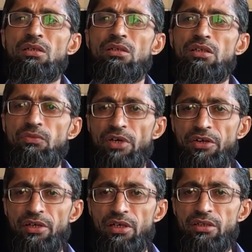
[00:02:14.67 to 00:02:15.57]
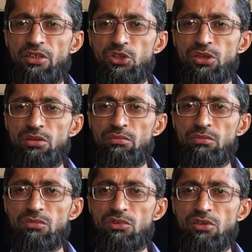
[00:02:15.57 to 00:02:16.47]
The weather
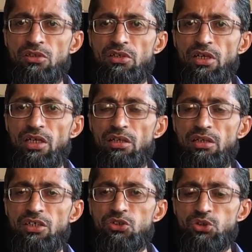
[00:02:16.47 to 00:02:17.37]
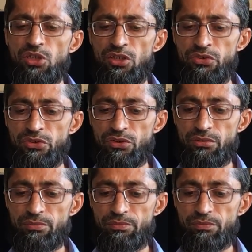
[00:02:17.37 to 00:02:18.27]
condition greatly
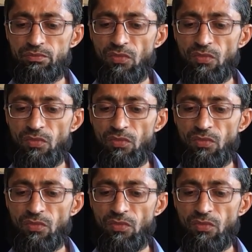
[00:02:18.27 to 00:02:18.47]
change